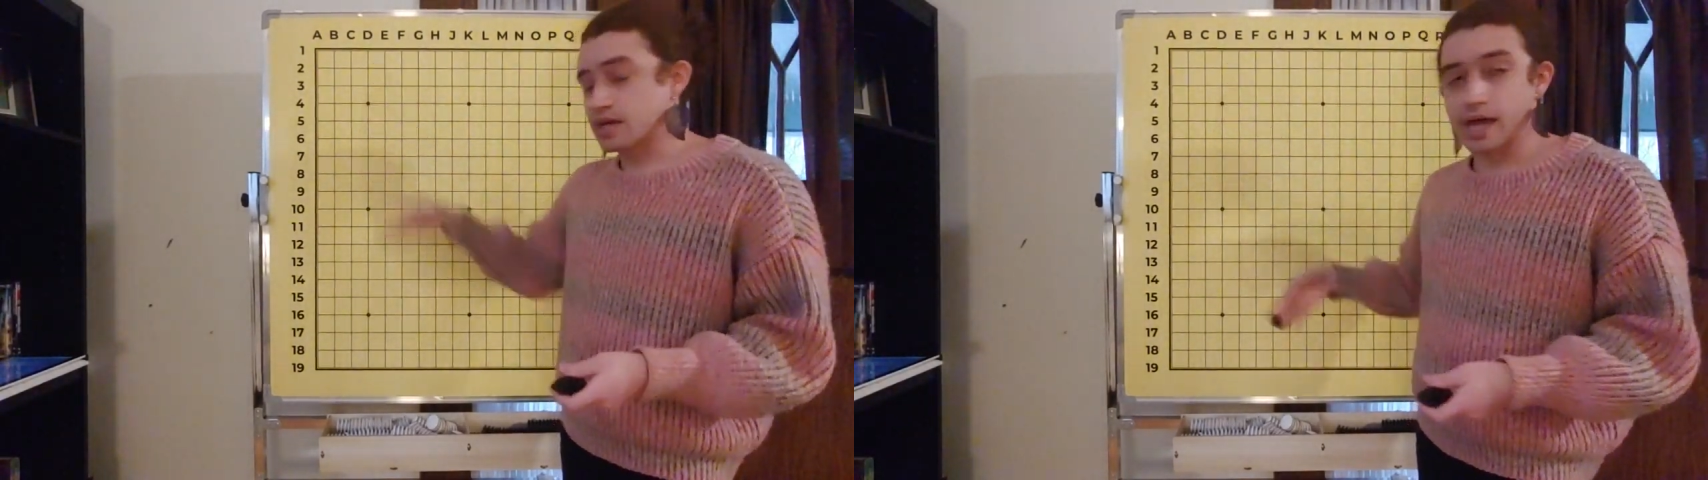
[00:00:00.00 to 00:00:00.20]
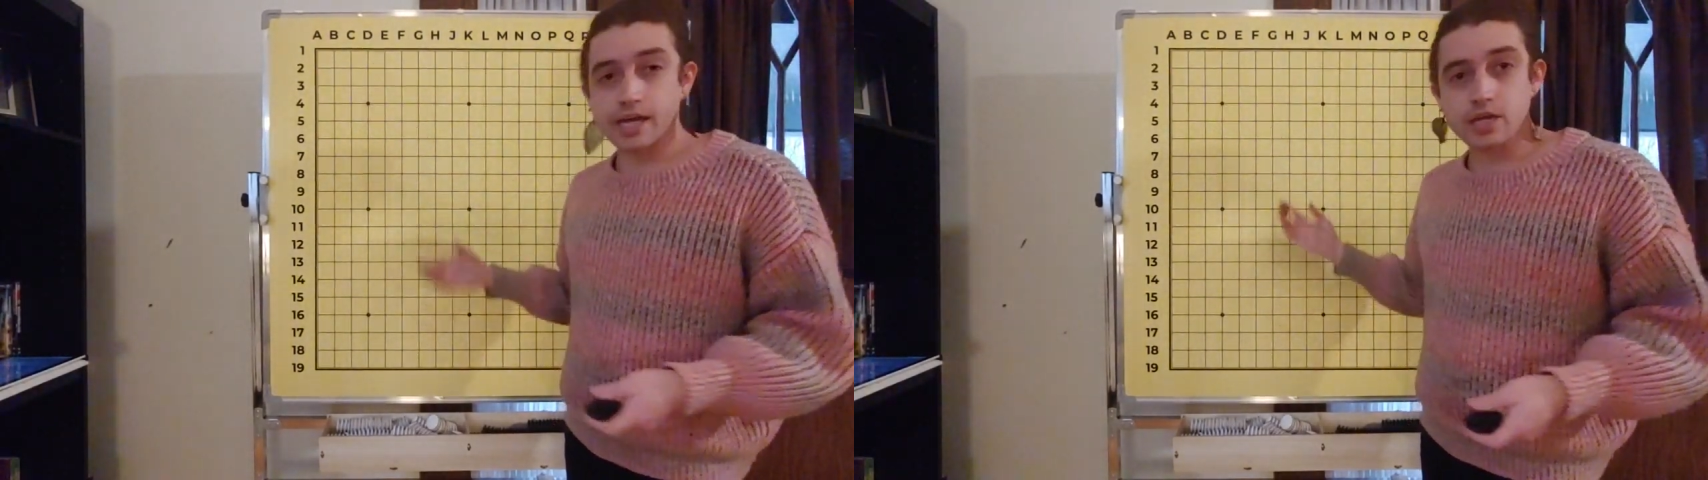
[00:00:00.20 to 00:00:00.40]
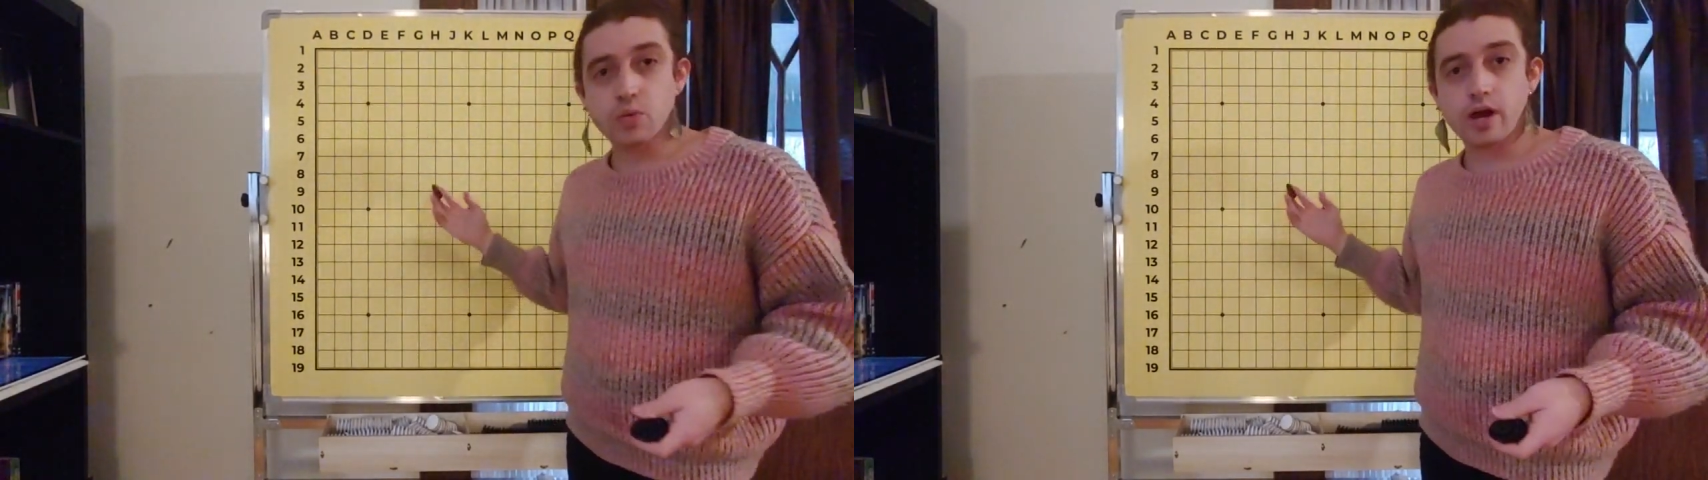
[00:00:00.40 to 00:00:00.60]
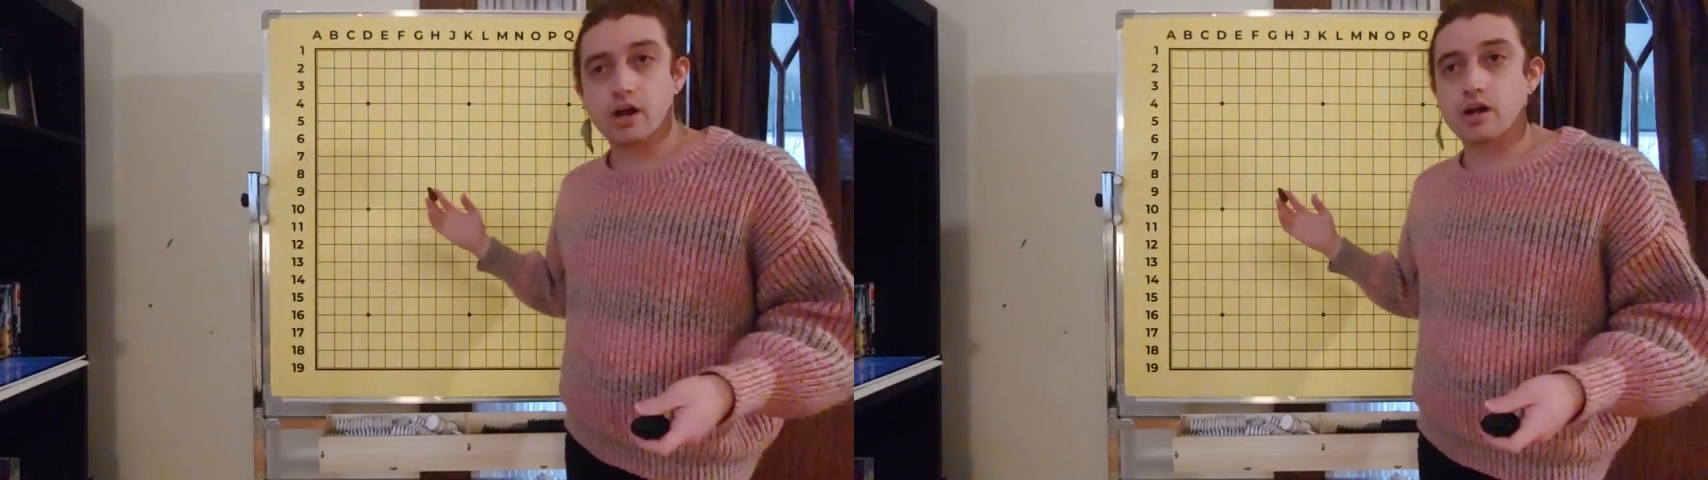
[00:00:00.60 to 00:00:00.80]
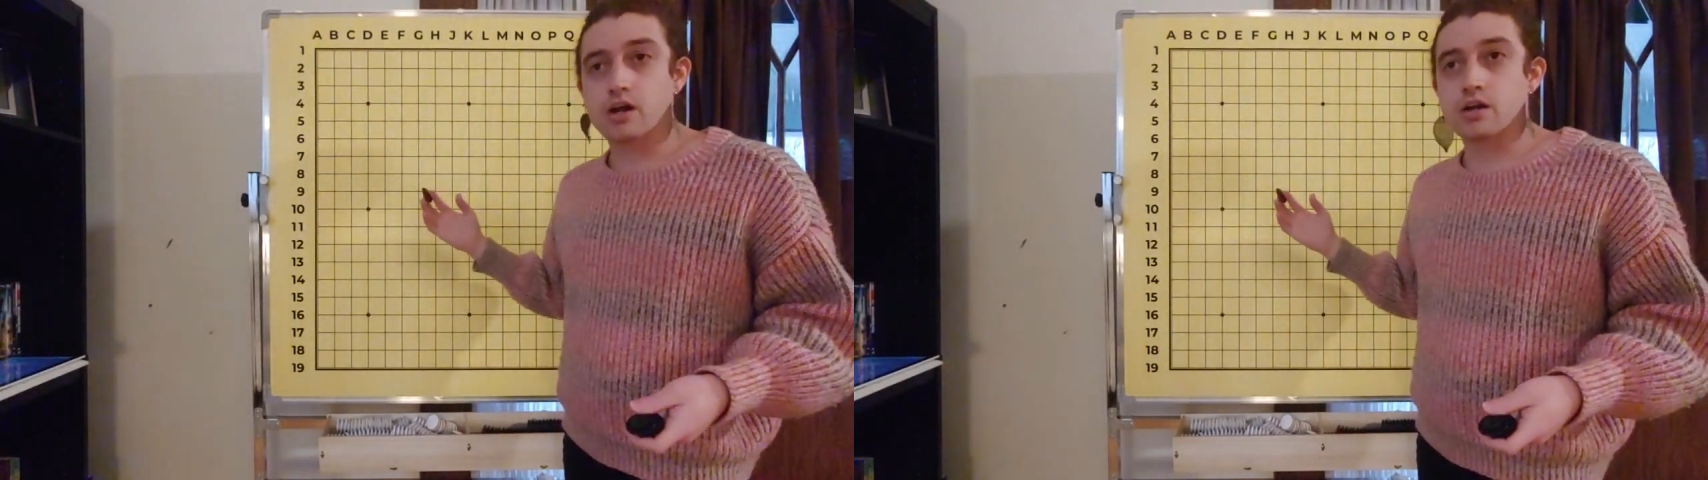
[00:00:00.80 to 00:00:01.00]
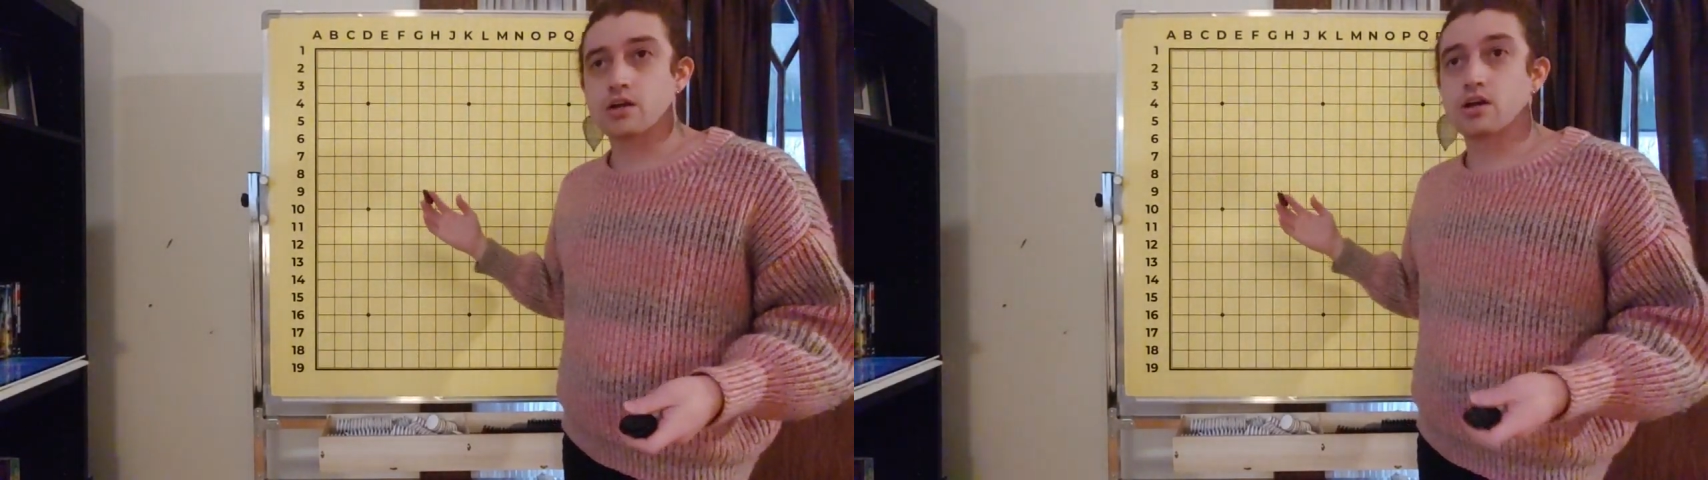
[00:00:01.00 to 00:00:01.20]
anywhere